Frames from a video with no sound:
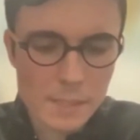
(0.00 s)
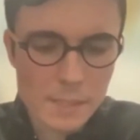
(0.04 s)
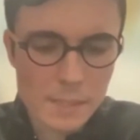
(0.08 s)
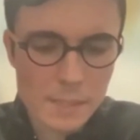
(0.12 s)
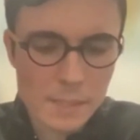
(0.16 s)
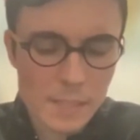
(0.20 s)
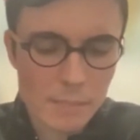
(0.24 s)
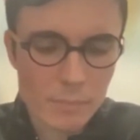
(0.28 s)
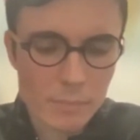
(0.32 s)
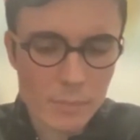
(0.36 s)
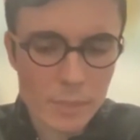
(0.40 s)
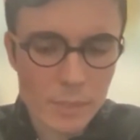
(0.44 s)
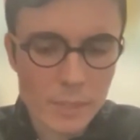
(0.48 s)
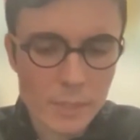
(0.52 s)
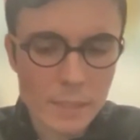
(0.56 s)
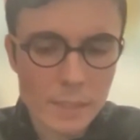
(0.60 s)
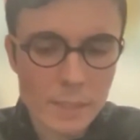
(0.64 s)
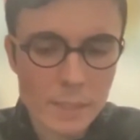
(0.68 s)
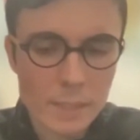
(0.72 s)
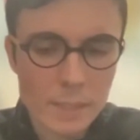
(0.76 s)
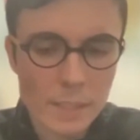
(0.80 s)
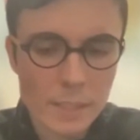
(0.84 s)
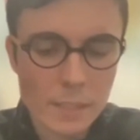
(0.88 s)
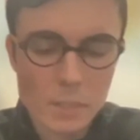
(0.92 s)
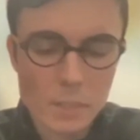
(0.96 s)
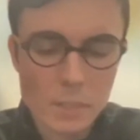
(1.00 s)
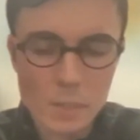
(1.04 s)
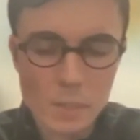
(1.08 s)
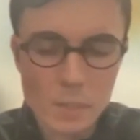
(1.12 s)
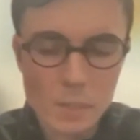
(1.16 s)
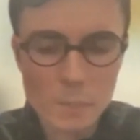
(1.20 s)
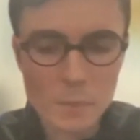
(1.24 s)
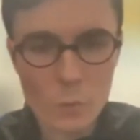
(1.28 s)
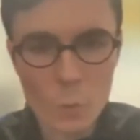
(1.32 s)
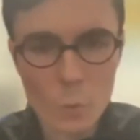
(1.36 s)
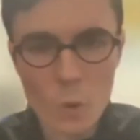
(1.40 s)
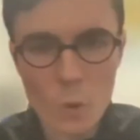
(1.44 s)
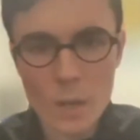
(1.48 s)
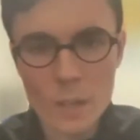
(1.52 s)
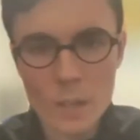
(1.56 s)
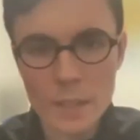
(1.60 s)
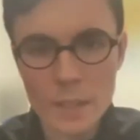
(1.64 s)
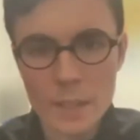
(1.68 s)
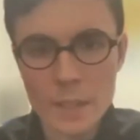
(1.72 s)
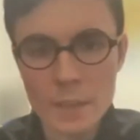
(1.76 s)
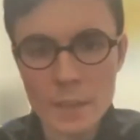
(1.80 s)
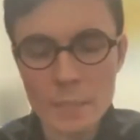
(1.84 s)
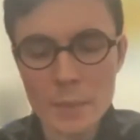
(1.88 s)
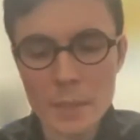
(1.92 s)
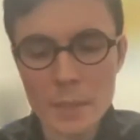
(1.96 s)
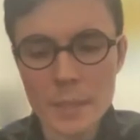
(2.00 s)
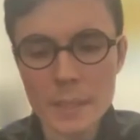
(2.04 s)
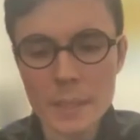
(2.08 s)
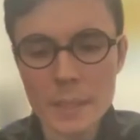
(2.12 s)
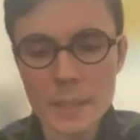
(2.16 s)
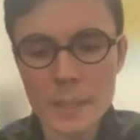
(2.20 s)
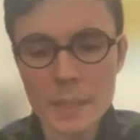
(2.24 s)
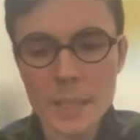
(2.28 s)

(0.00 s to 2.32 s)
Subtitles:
different in terms of quantity, but